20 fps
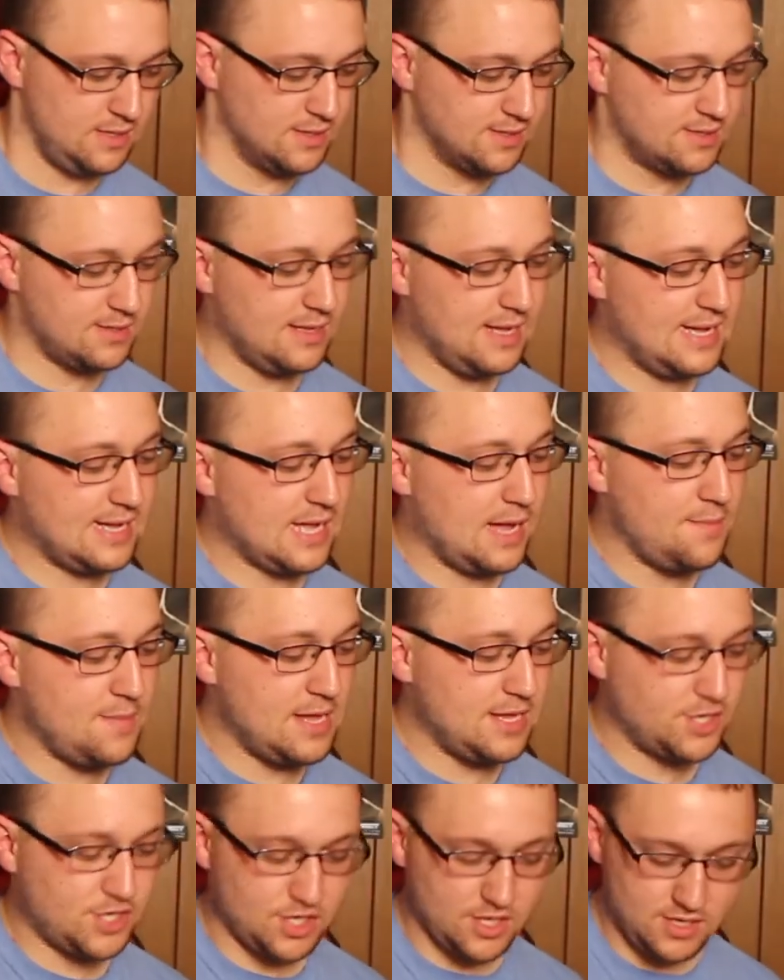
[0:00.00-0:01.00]
So like I
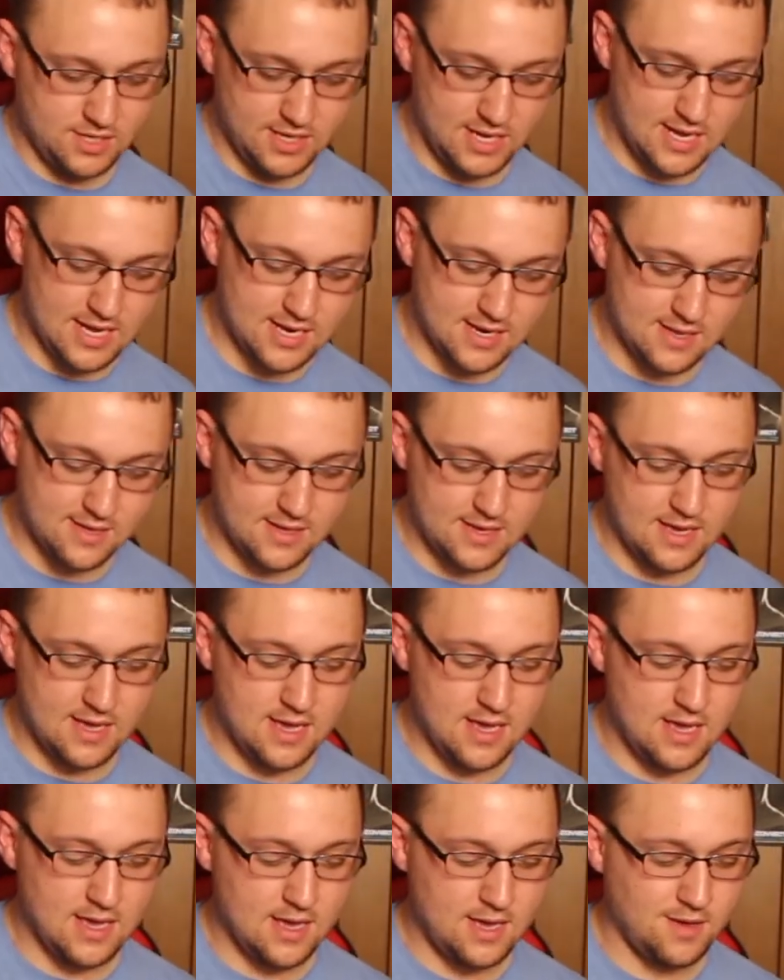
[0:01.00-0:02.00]
mentioned in
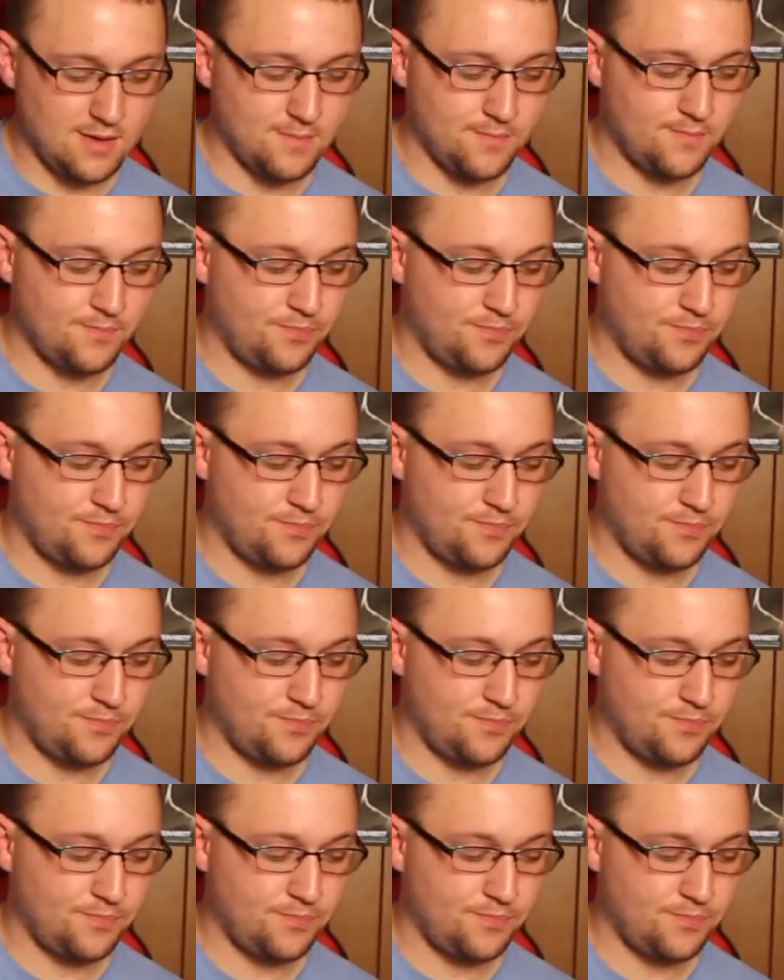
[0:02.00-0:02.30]
the